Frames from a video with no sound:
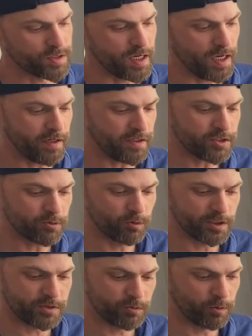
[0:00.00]
gauge,
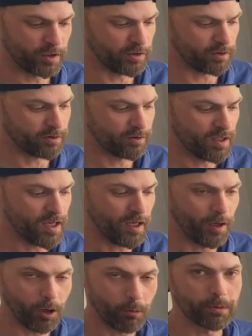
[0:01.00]
which will
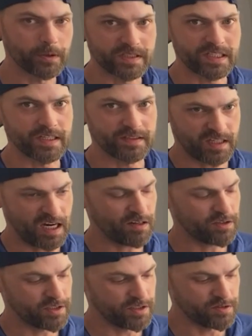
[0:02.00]
help us get dialed